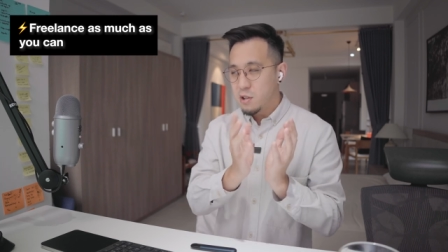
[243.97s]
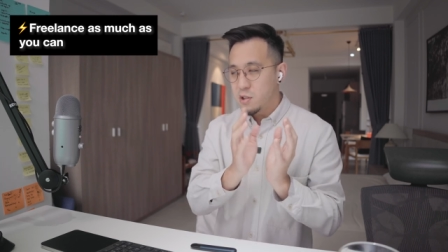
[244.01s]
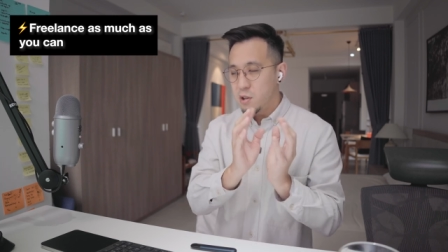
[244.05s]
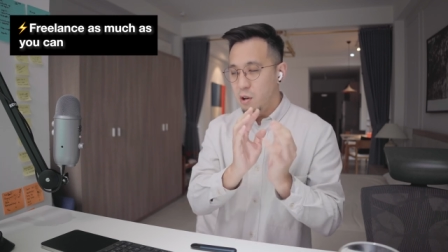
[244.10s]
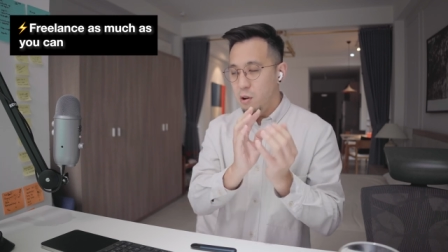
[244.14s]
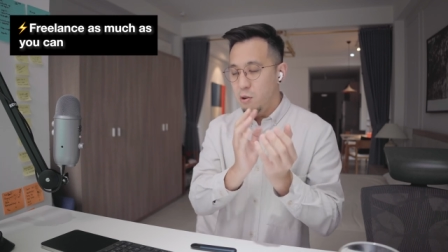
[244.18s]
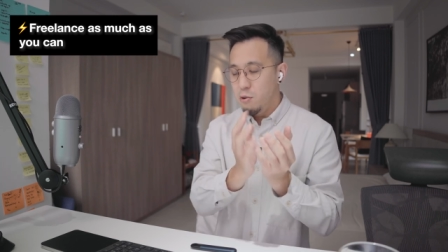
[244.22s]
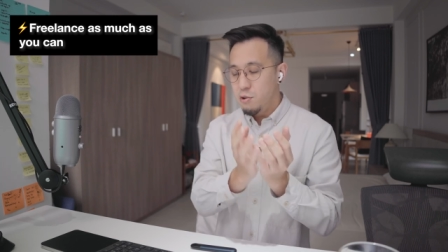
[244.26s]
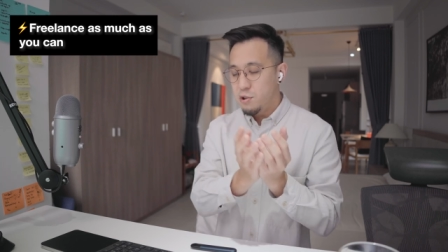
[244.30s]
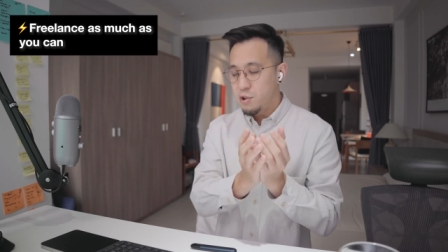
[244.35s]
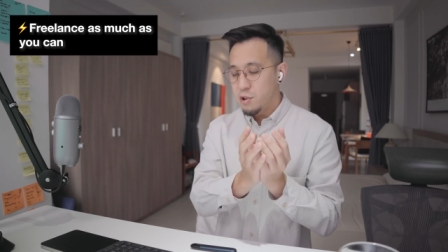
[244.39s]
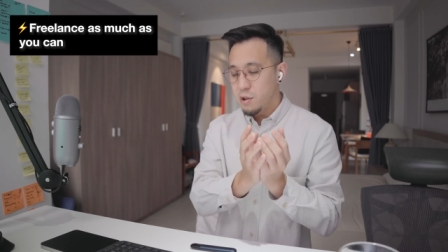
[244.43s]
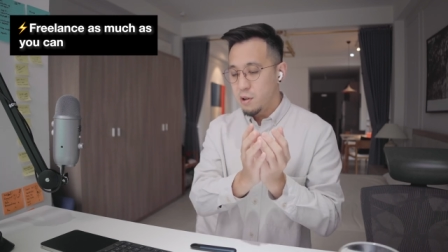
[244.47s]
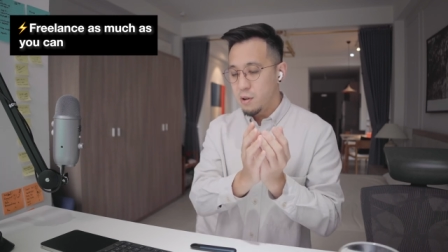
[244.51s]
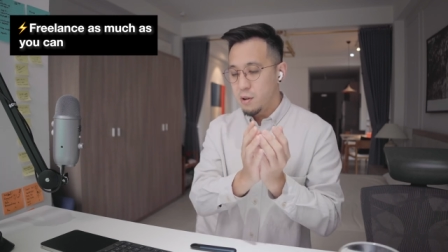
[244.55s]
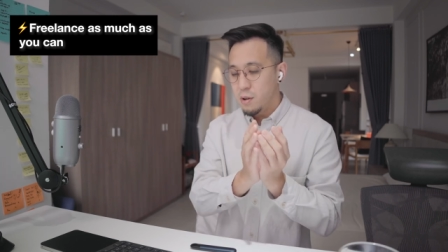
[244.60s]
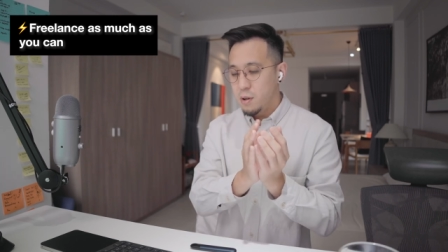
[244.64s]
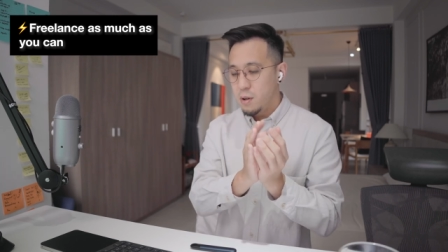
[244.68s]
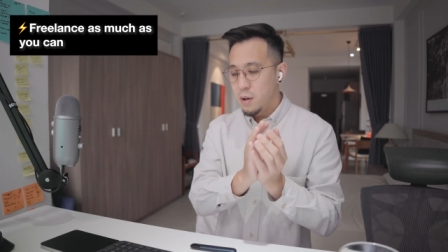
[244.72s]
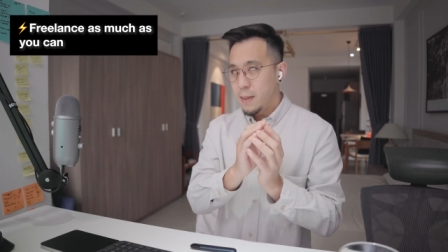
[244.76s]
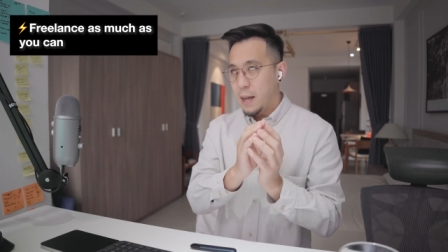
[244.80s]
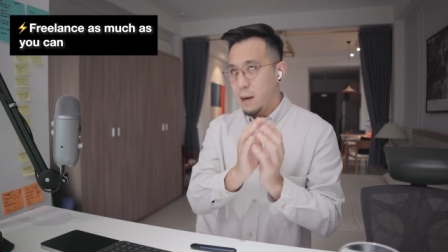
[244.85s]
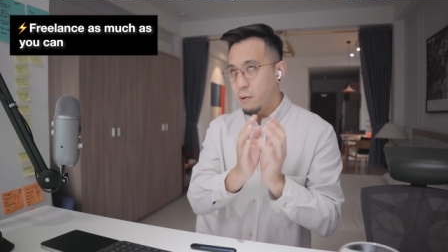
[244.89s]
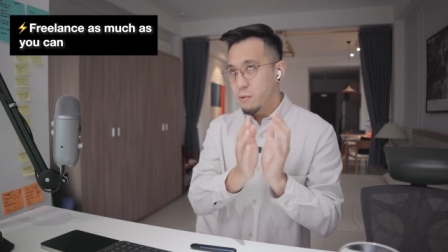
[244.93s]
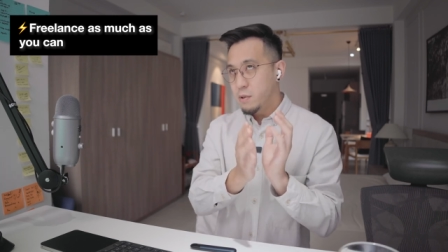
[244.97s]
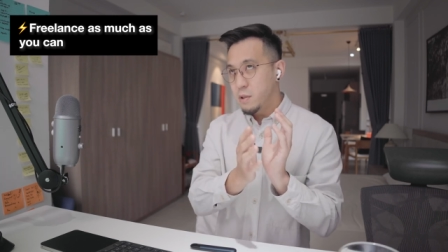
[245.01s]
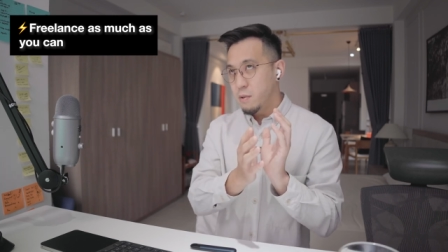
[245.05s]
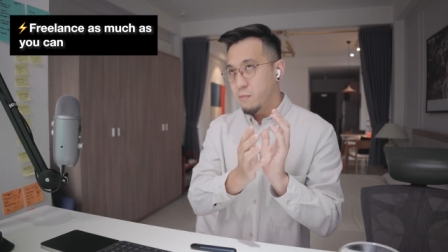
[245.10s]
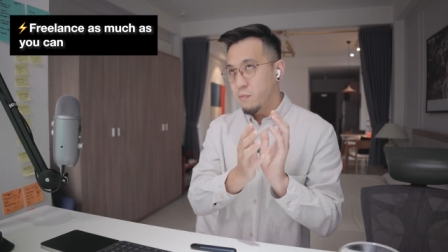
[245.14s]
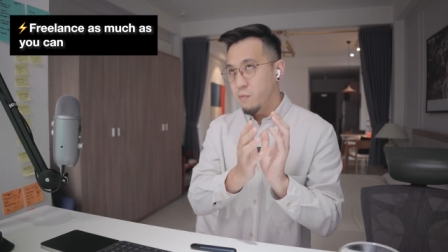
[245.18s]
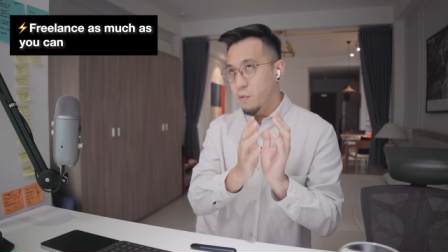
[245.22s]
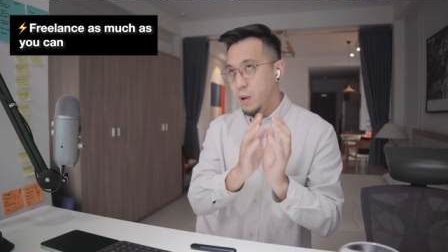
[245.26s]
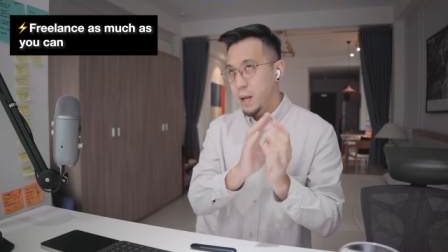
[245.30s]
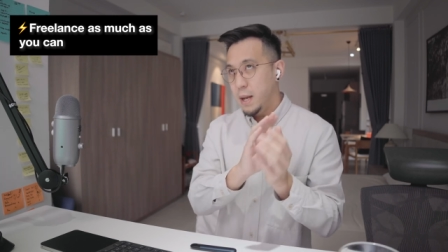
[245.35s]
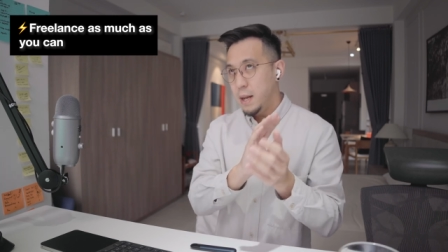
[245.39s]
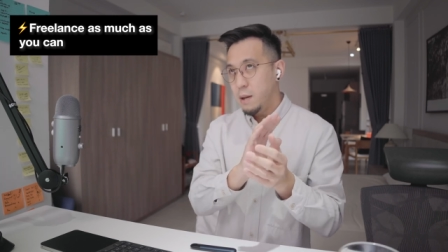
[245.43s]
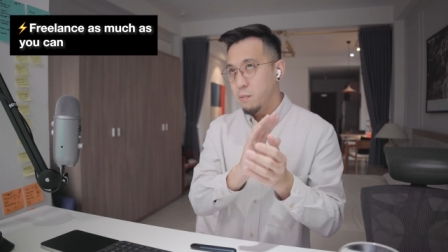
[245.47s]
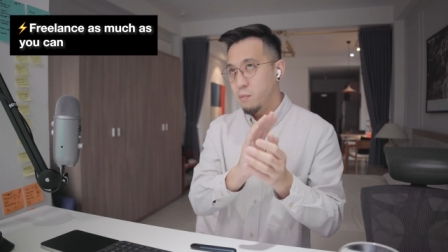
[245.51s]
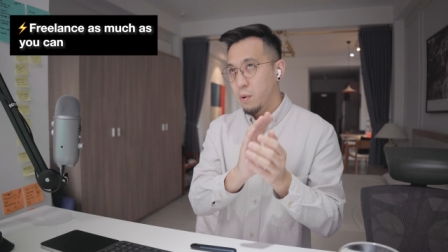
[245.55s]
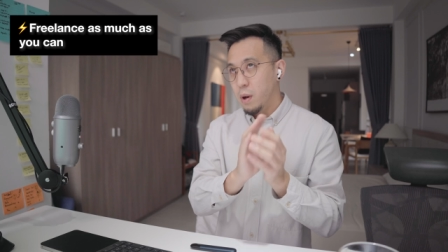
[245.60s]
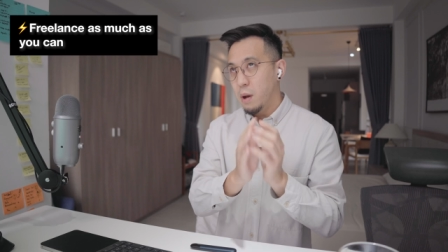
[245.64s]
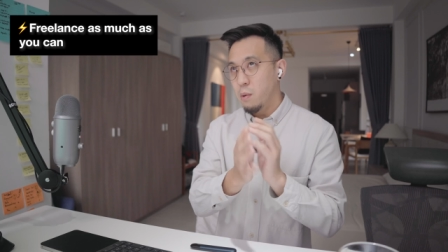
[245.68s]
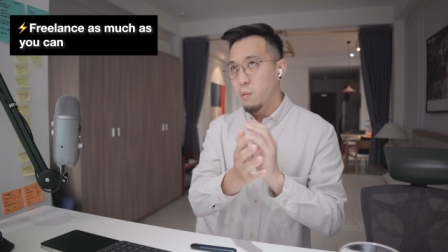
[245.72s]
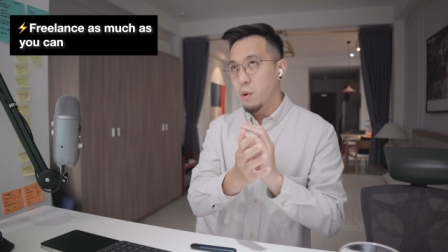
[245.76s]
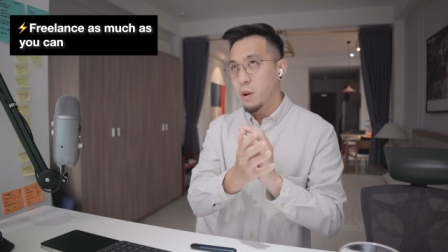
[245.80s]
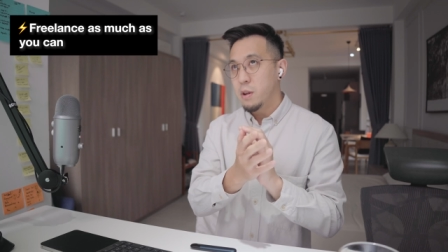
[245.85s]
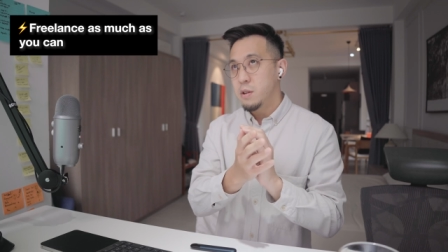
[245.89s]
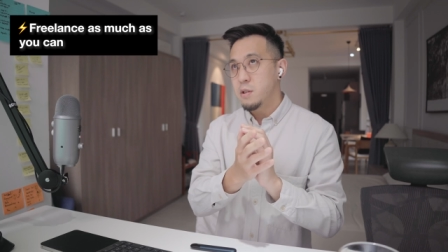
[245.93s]
solution, that wasn't really what
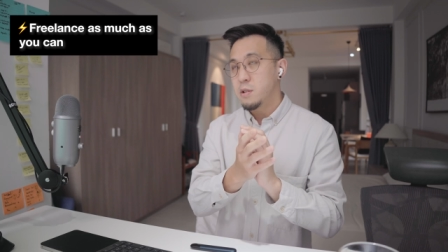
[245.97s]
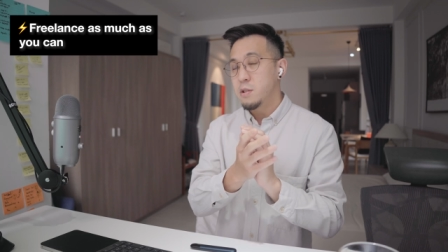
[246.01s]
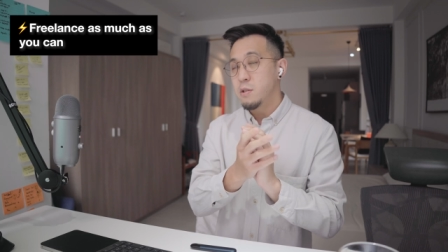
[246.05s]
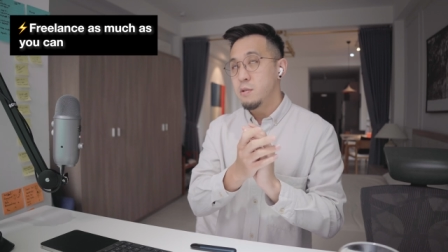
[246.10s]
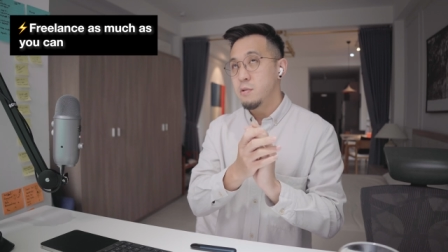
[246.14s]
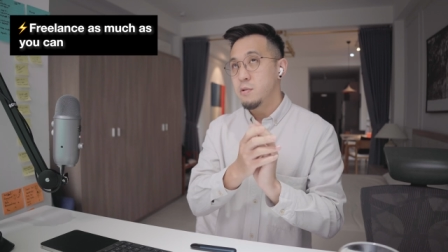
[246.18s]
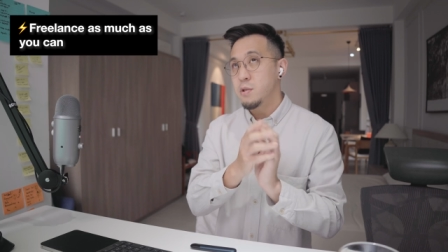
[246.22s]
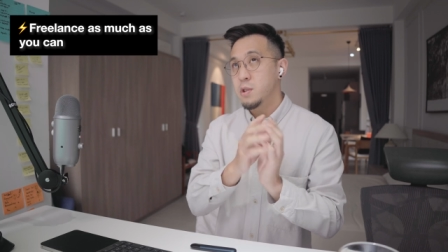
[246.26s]
I wanted to do.